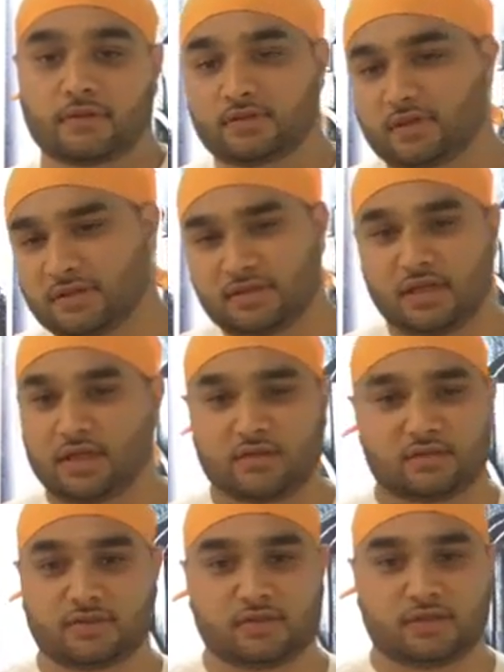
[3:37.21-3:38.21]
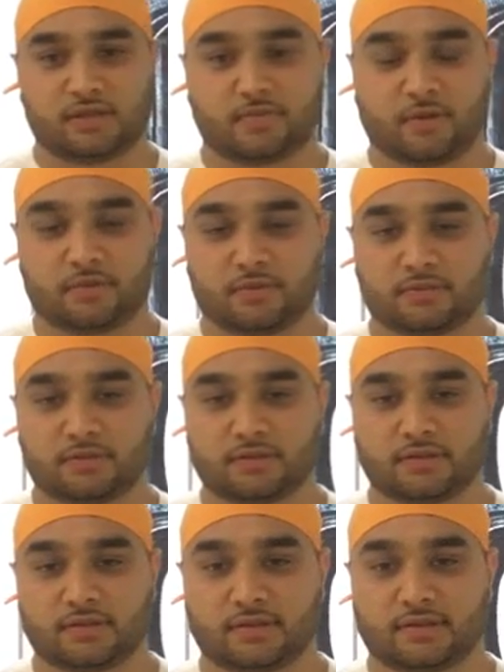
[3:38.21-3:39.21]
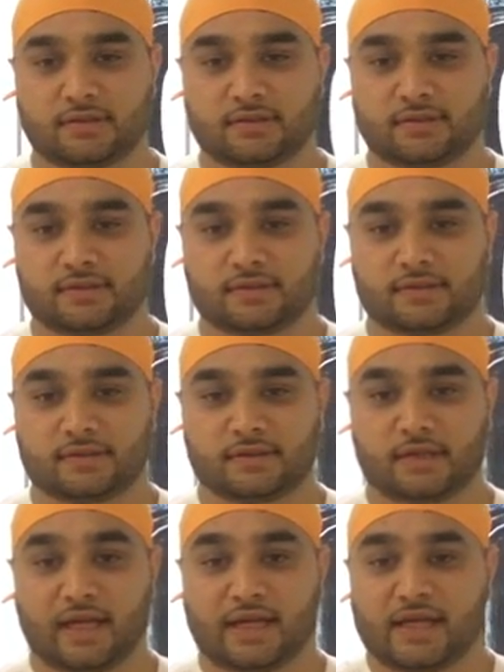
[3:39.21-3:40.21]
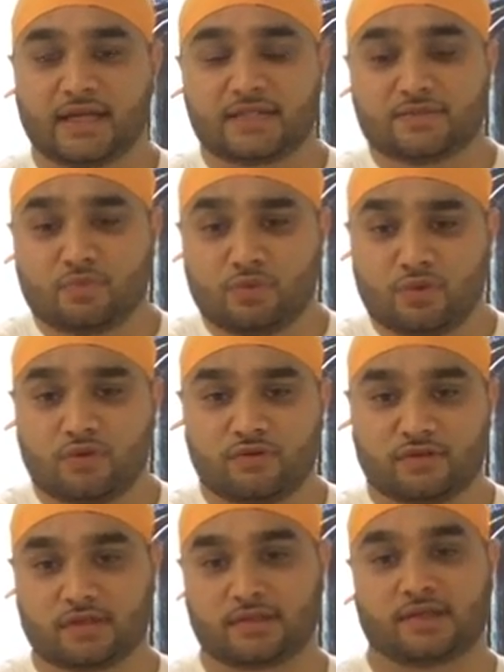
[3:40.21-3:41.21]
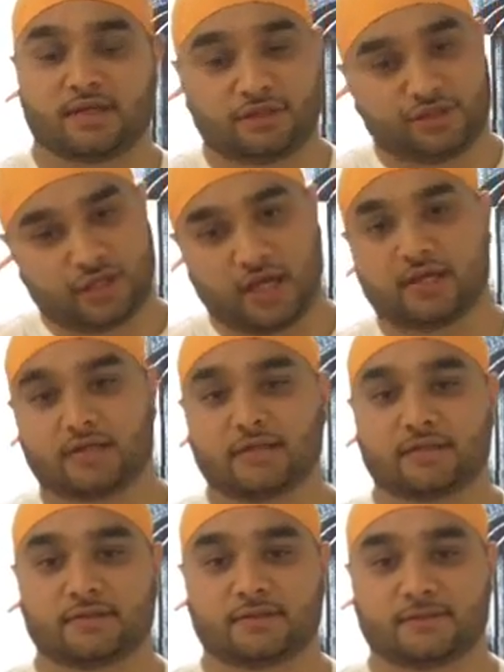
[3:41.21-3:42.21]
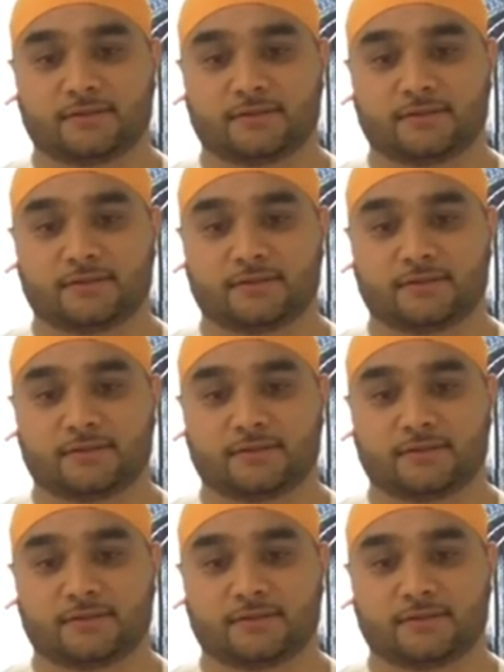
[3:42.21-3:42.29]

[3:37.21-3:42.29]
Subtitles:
Sant Ji listens to these problems. And he's moved, he's shaken.